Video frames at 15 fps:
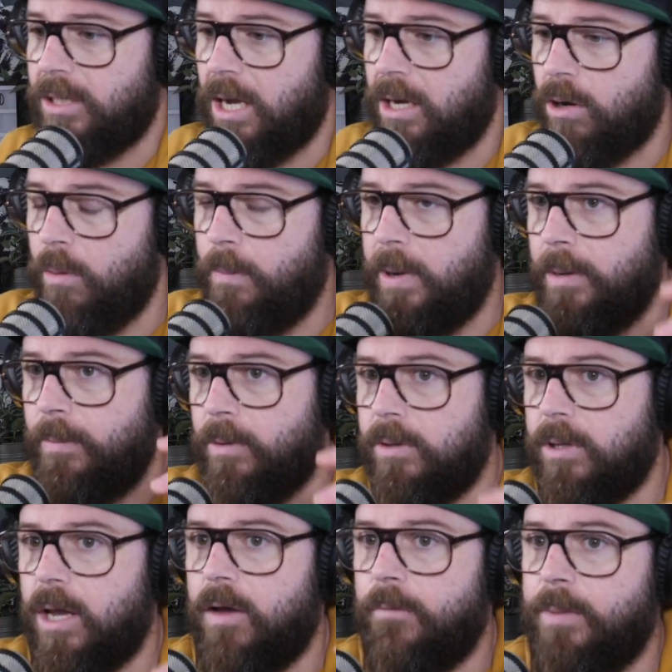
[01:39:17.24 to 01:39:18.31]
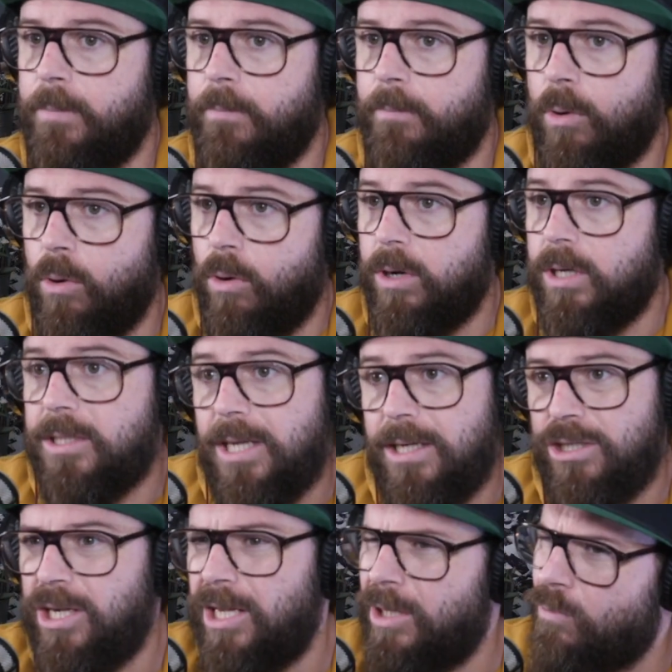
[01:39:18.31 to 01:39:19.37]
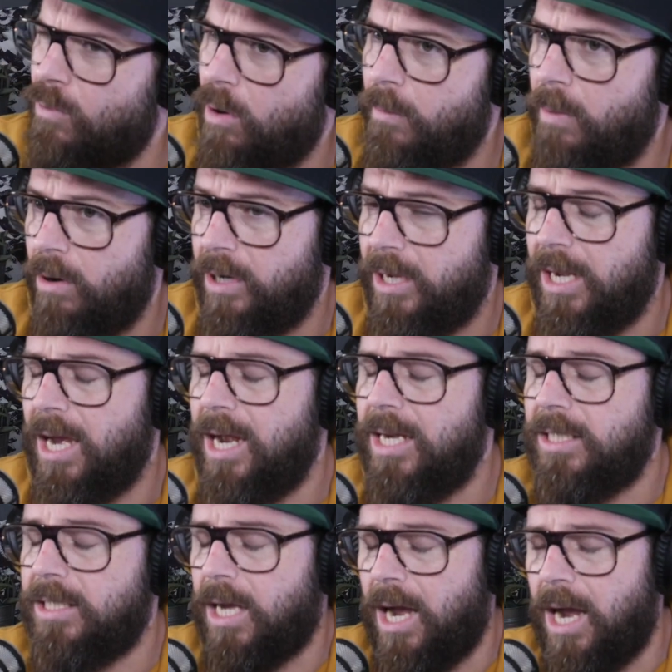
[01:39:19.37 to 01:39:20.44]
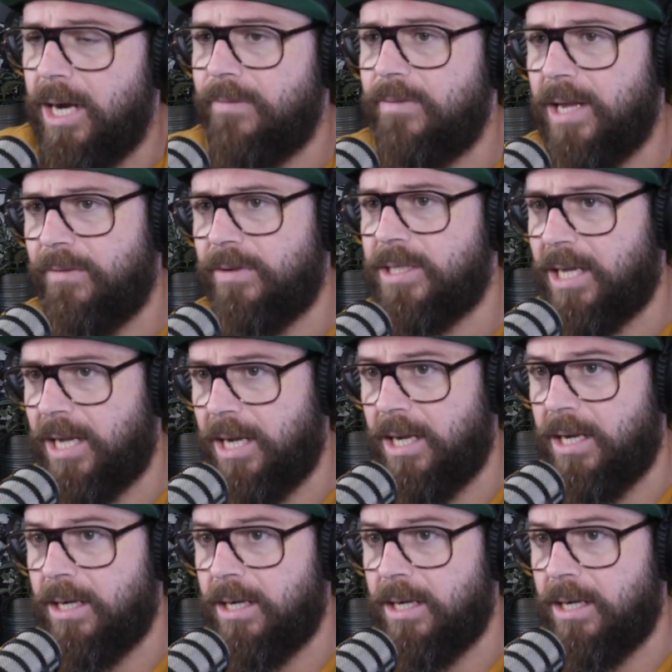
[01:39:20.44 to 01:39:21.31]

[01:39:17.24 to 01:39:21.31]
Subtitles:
I know people that have been born essentially in the wrong body, and it's kind of devastating.